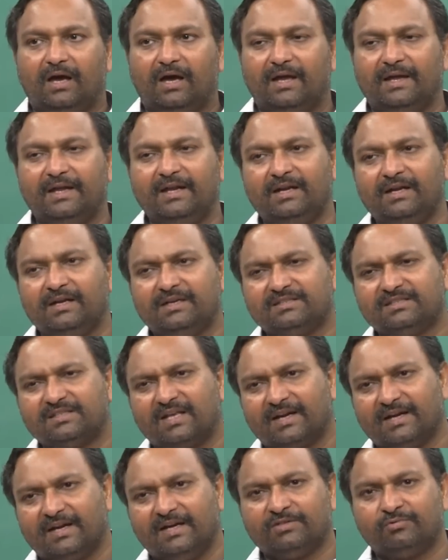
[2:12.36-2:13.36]
In
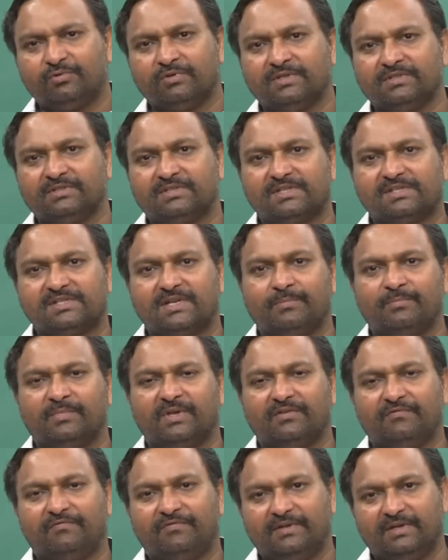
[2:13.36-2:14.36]
circuit switching system,
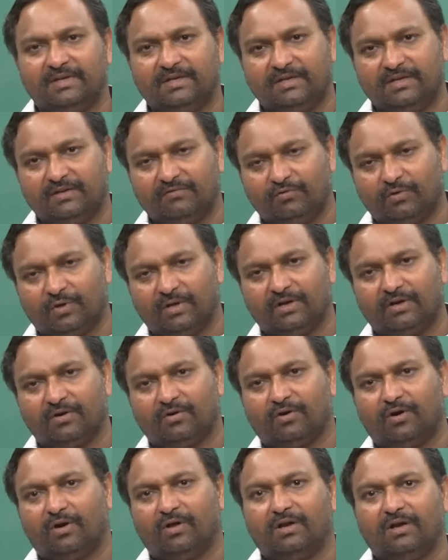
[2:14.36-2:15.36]
if you can
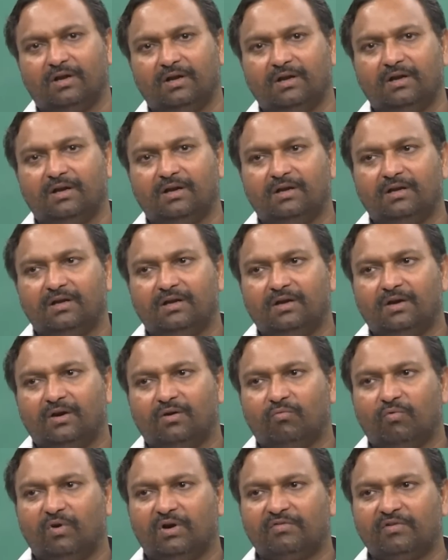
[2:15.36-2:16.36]
recall,
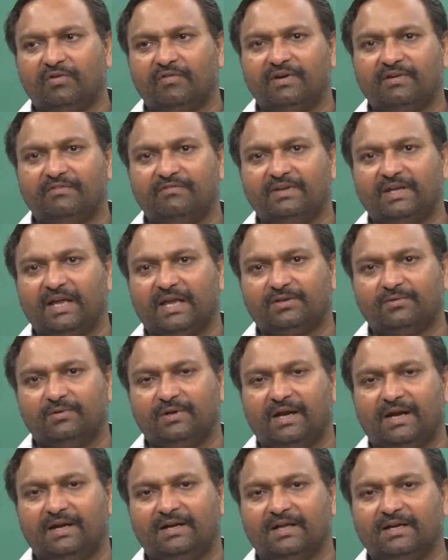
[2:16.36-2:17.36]
what we actually
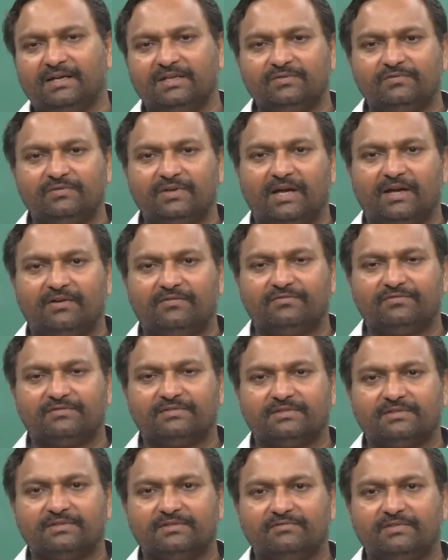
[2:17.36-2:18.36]
had done is
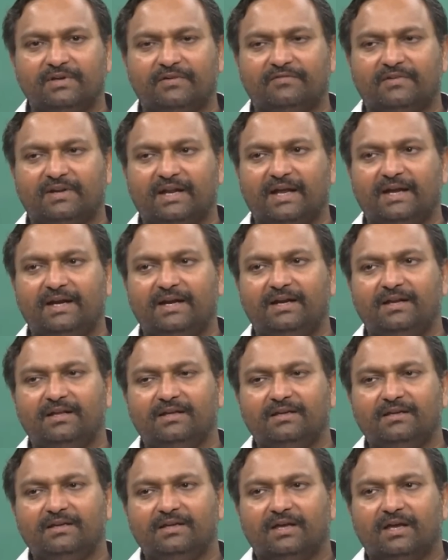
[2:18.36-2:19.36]
we have tried
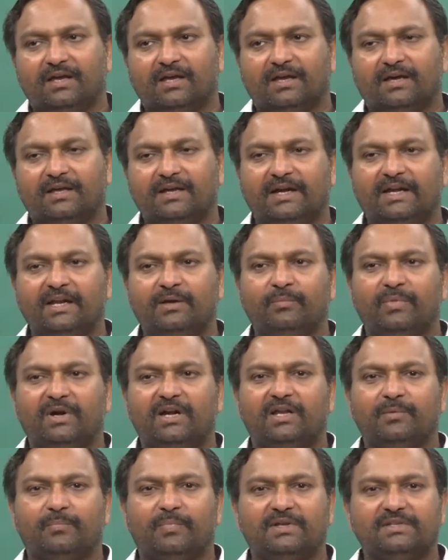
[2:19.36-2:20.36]
creating
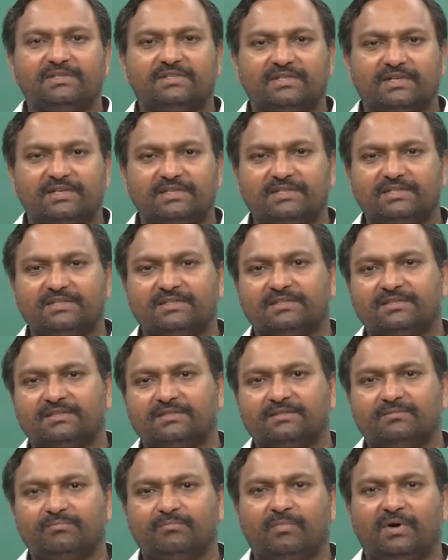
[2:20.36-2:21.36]
multiple
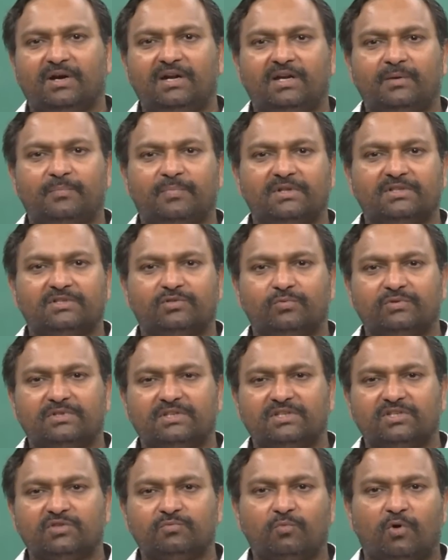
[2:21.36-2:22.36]
stages, multiple
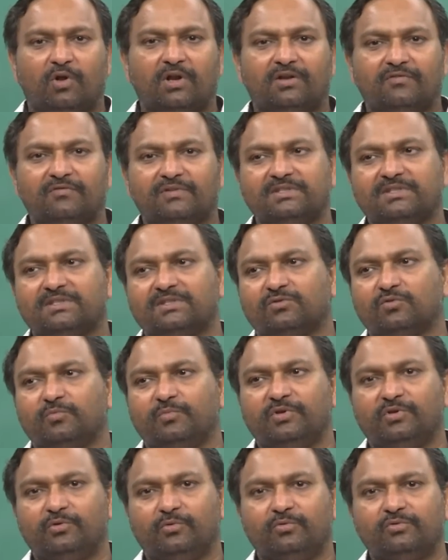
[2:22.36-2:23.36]
switches, smaller ones to
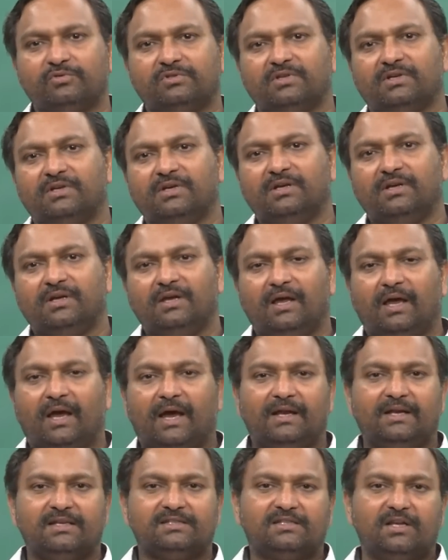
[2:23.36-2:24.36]
be used,
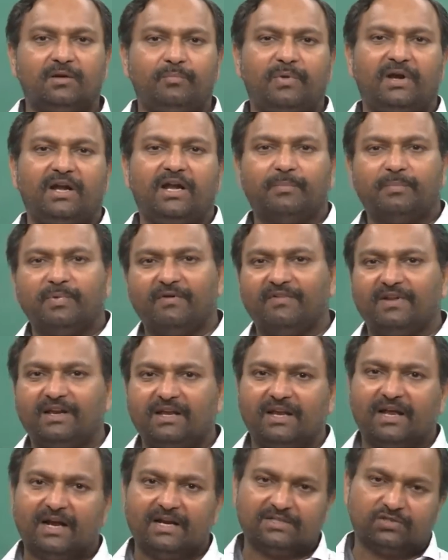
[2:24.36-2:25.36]
and still build up a very
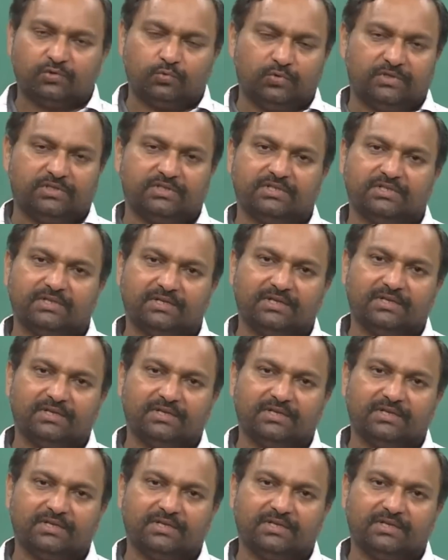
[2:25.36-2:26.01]
large switch.